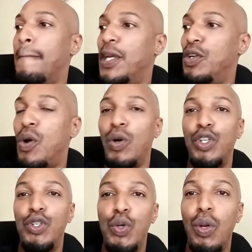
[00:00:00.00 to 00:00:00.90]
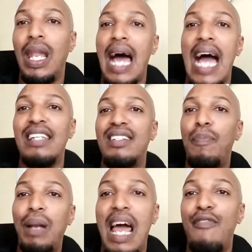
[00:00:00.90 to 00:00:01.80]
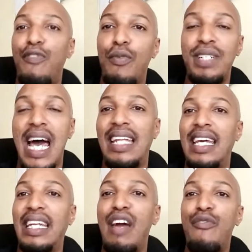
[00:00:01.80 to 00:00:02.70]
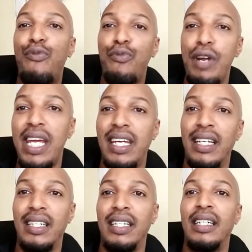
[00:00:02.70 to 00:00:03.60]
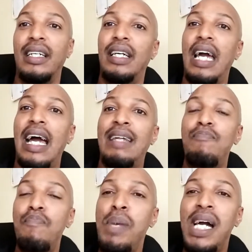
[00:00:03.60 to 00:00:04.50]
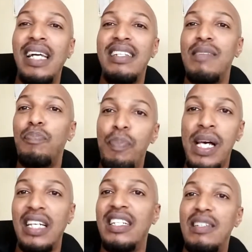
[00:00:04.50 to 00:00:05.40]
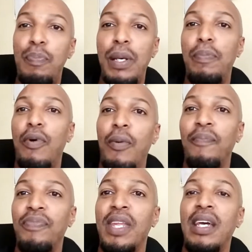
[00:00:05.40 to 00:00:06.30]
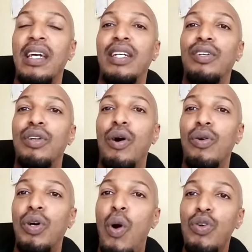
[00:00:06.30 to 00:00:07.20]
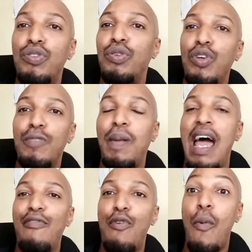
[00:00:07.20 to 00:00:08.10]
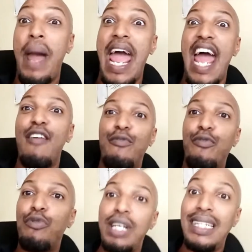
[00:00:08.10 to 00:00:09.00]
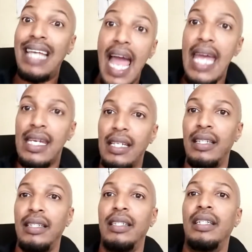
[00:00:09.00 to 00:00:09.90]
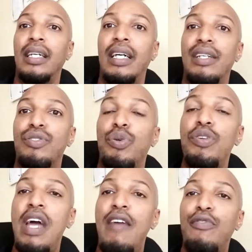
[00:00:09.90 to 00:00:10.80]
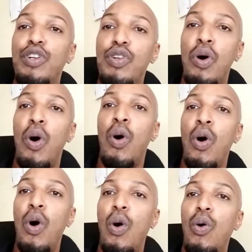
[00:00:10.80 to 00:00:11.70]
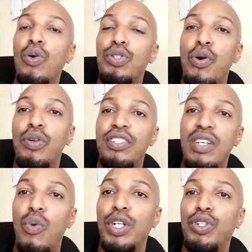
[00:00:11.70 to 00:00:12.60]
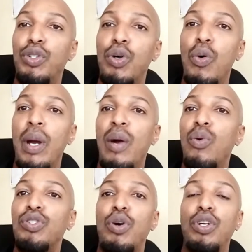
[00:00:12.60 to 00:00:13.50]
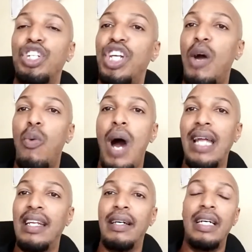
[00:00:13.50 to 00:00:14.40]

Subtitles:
you know, utilize the platforms out there. They're free. And millions of people, you know, goes to those platforms every day. So you never know who's gonna see what you're doing, who's gonna share what.